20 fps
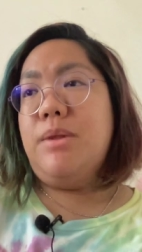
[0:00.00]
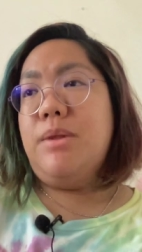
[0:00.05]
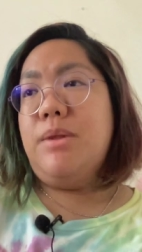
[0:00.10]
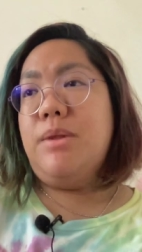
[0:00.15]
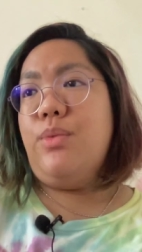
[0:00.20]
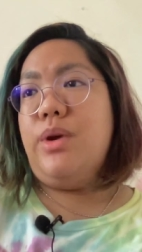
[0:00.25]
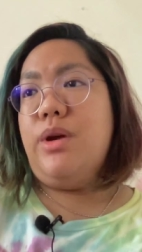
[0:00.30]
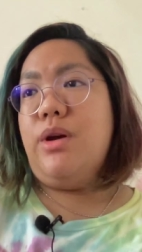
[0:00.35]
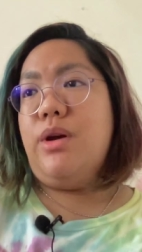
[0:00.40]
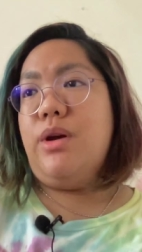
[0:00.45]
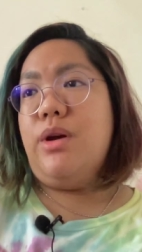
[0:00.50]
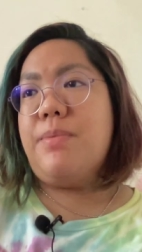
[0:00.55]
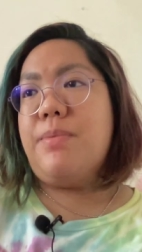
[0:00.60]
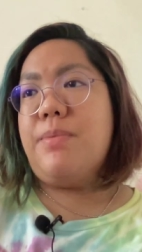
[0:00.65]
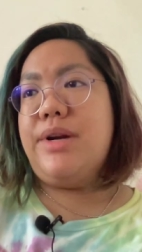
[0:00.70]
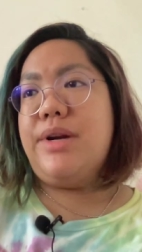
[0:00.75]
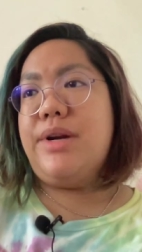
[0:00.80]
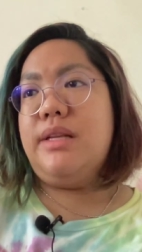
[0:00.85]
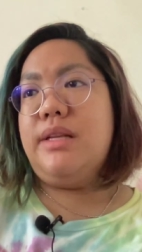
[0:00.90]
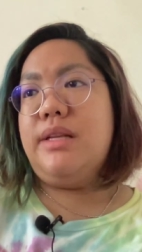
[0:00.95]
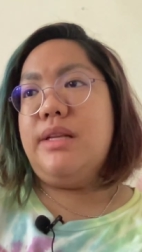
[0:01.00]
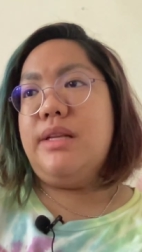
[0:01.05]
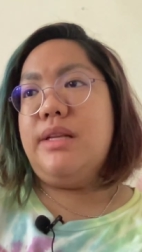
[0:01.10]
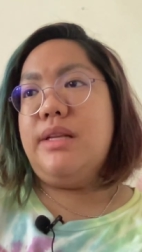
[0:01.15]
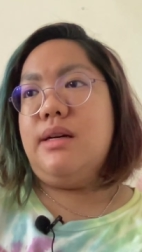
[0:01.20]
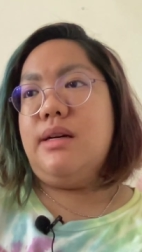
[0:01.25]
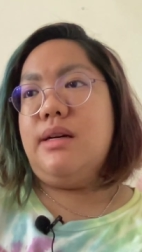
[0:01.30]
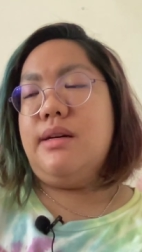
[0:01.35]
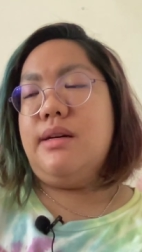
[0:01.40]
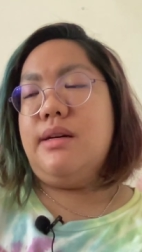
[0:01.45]
we operated
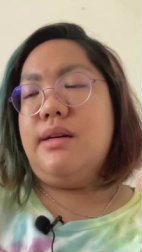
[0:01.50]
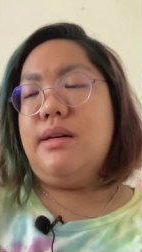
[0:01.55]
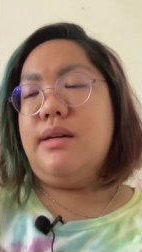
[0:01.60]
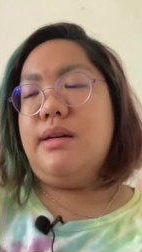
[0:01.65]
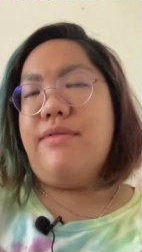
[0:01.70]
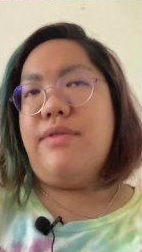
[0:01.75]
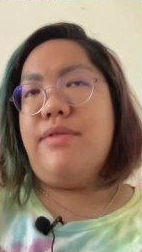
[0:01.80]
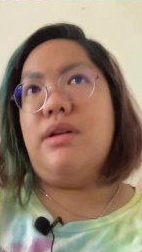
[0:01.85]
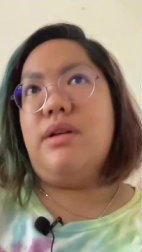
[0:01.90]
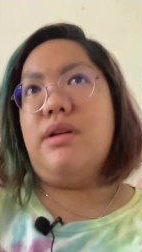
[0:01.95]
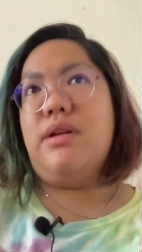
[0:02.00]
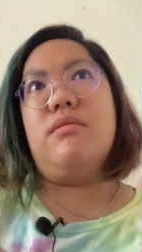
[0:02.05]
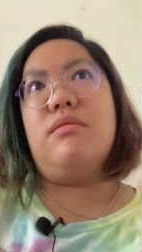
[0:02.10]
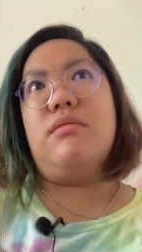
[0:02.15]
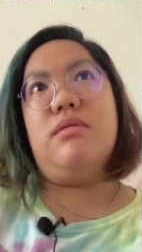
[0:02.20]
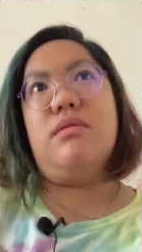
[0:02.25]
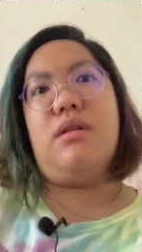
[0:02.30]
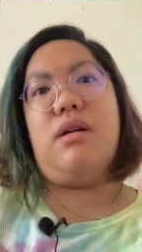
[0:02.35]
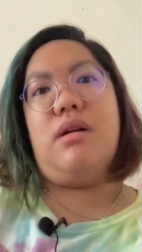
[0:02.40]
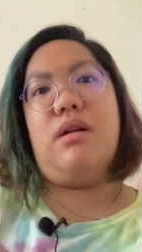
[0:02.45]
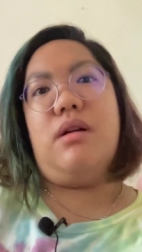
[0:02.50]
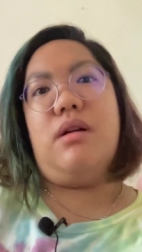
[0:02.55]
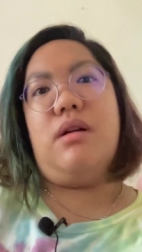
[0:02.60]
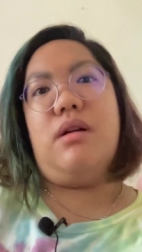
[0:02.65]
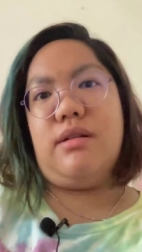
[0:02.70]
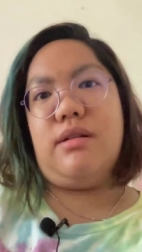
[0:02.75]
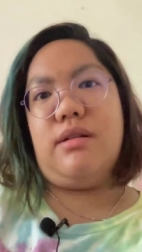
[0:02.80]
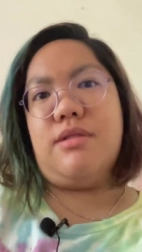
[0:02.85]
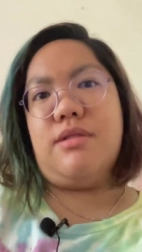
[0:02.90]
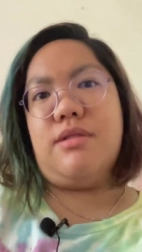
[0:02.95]
having
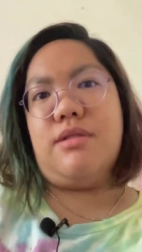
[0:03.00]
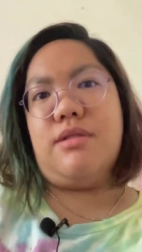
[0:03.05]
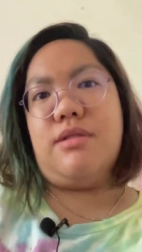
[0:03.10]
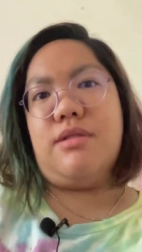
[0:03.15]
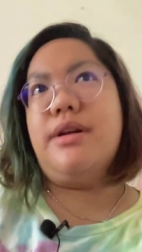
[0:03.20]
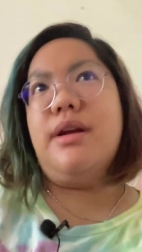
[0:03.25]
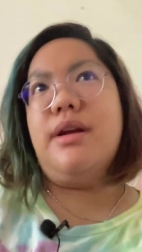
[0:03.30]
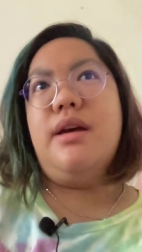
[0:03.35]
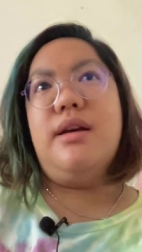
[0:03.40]
our laoshi